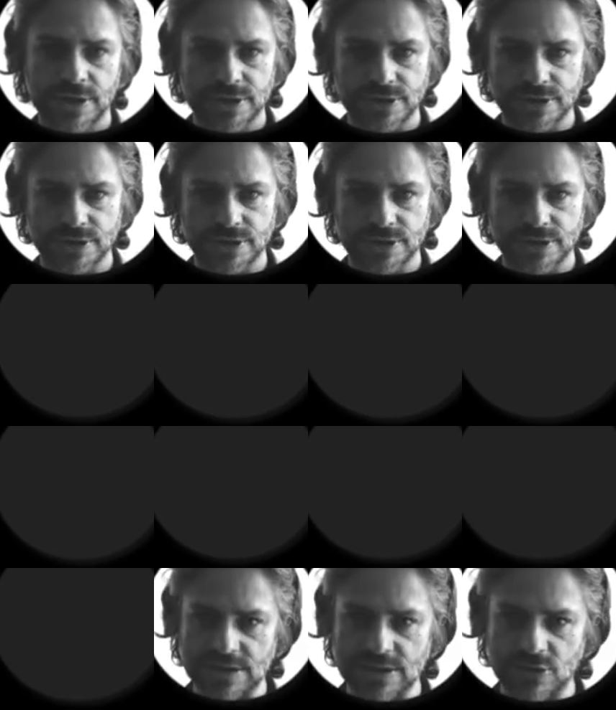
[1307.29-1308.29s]
So they're
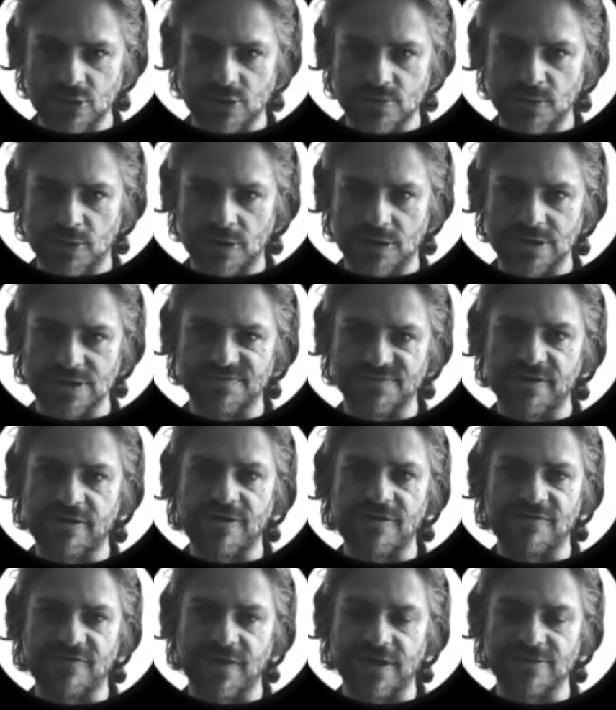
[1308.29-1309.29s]
using discourse markers
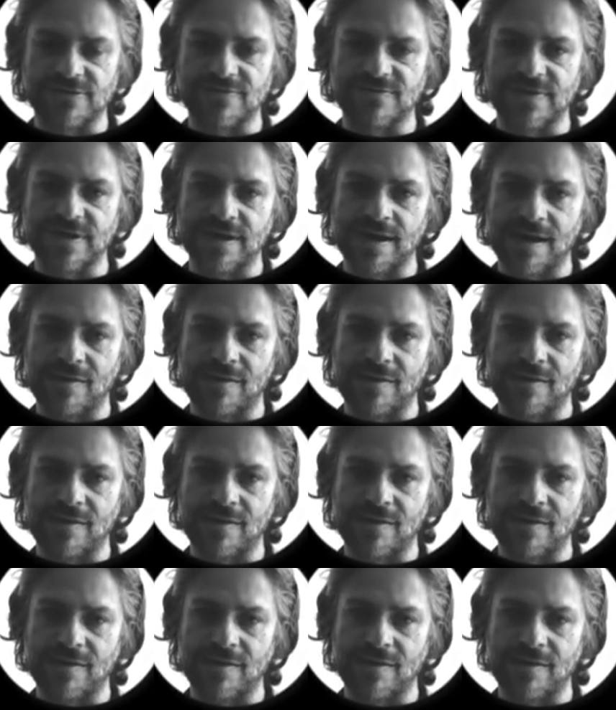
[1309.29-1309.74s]
very effectively.